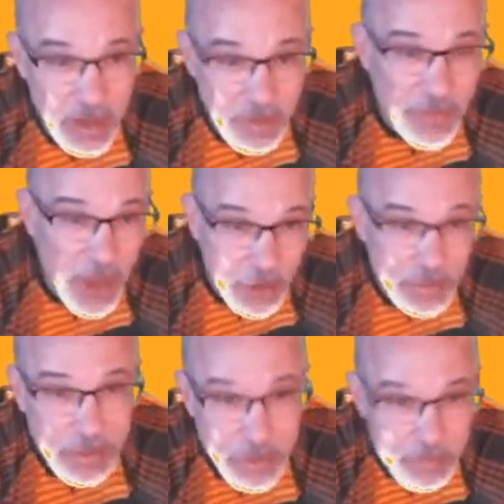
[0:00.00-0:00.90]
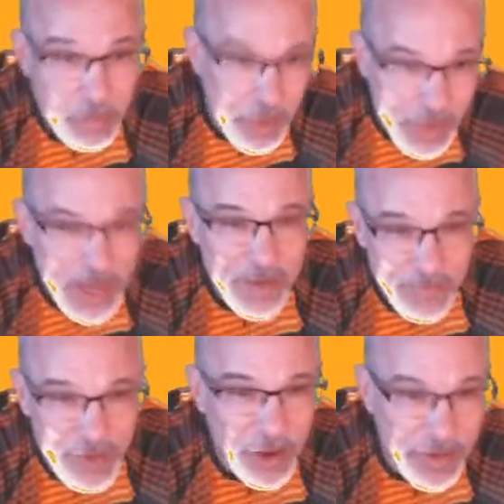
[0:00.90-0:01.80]
they didn't
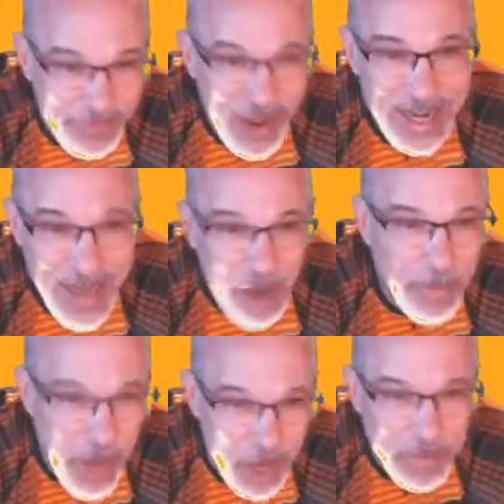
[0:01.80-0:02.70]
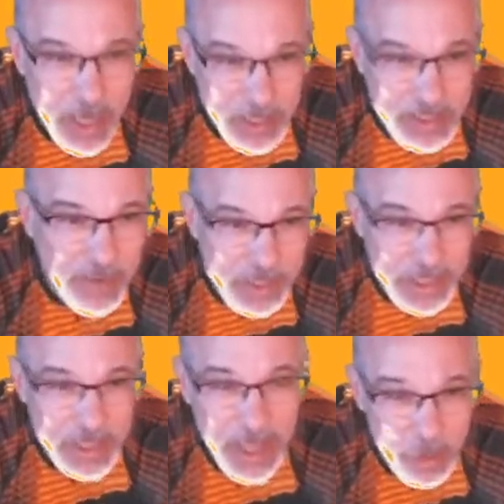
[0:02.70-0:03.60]
find out about it because
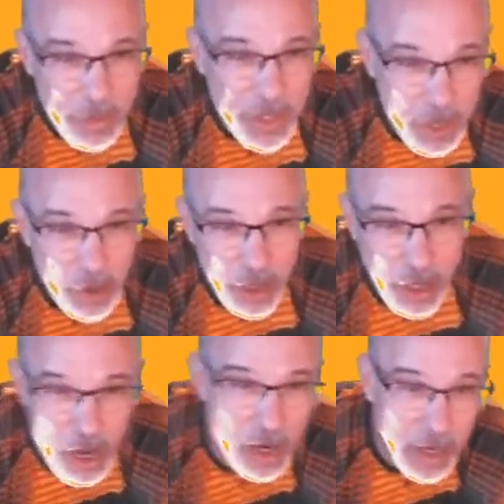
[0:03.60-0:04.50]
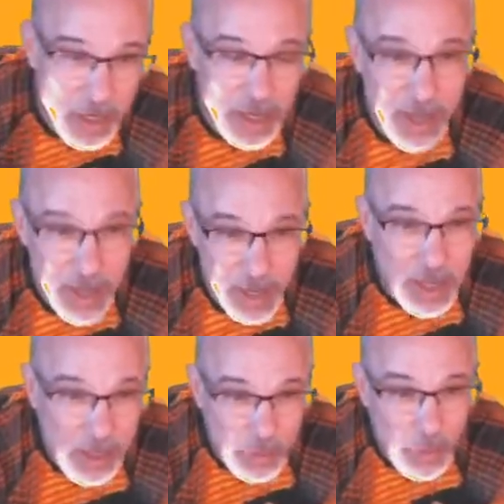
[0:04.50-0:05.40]
obviously they were there along
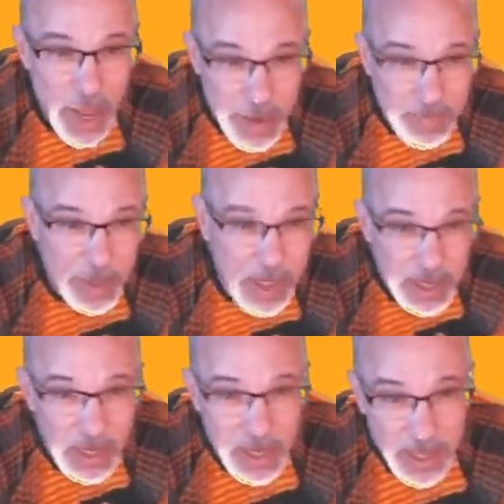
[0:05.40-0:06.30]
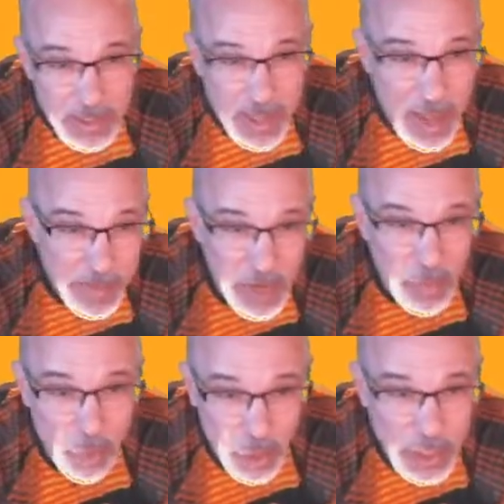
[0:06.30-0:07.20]
the way, but they began
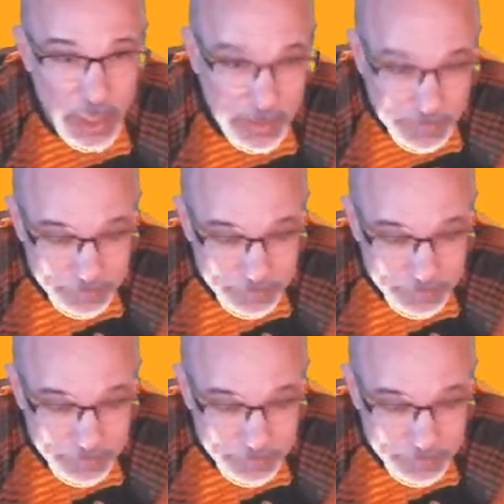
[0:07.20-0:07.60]
working